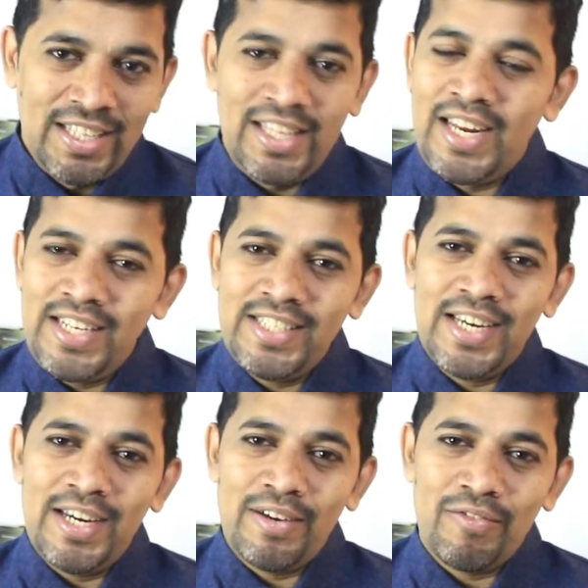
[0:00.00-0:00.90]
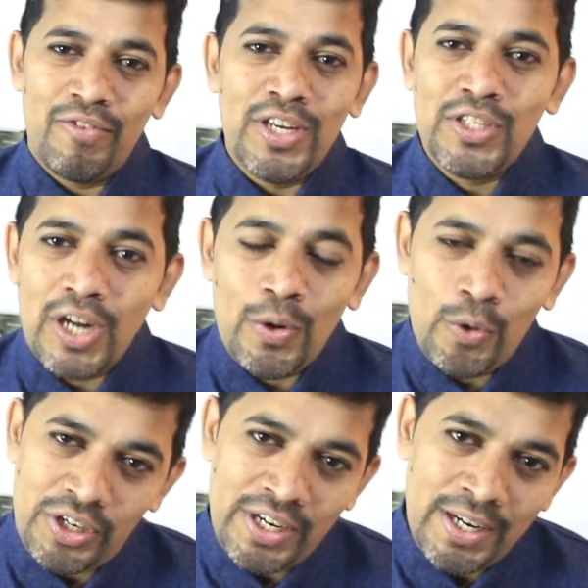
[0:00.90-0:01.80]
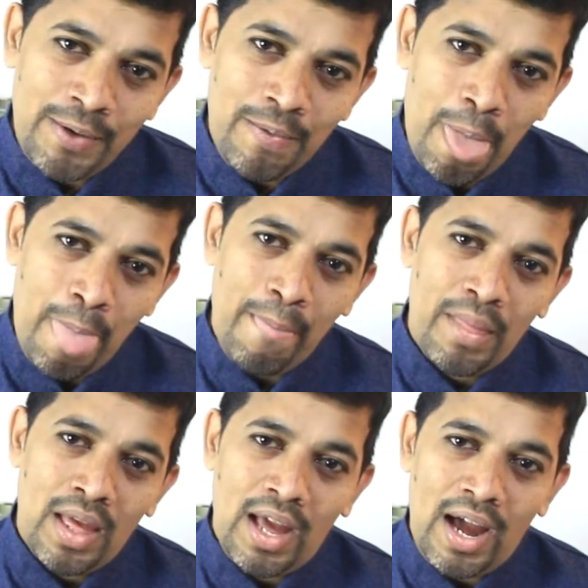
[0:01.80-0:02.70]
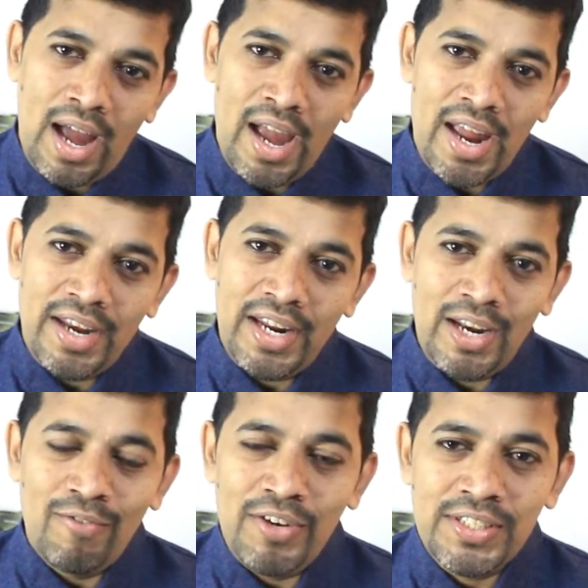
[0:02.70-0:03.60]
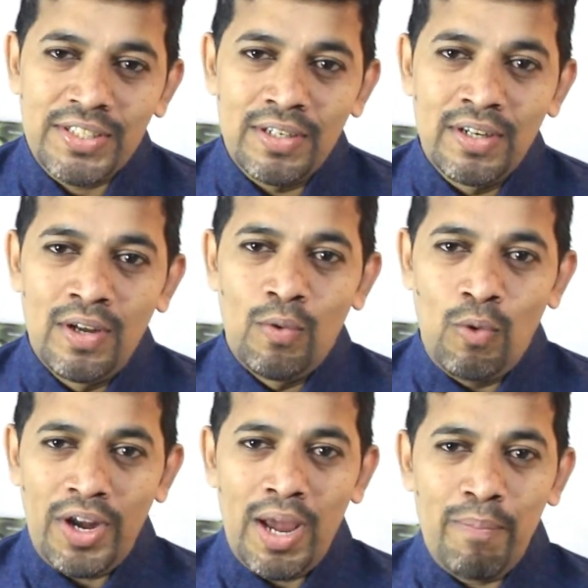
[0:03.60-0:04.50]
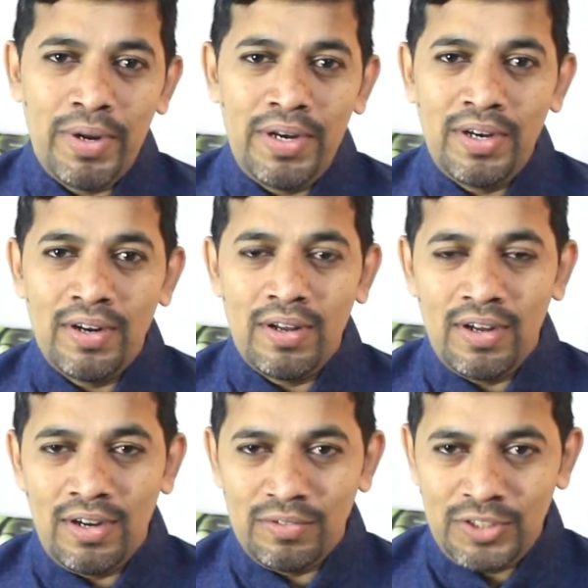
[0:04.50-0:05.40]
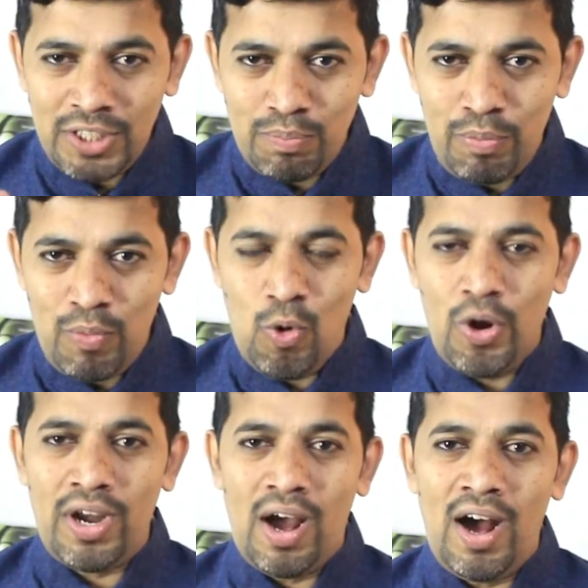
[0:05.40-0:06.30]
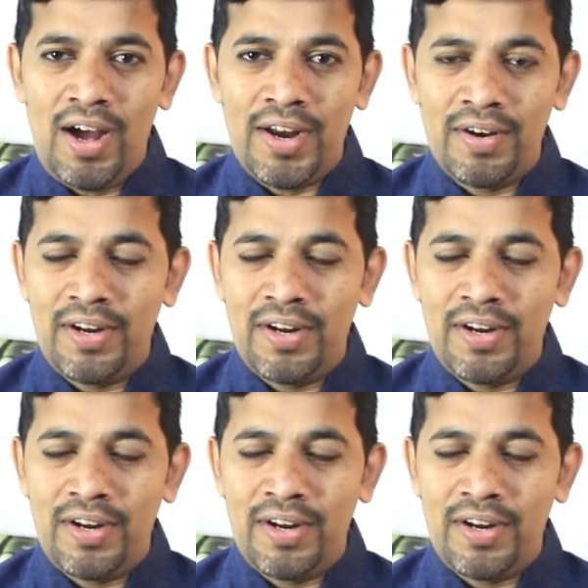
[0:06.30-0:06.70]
There is a 5-star hotel and in which what happened just before an hour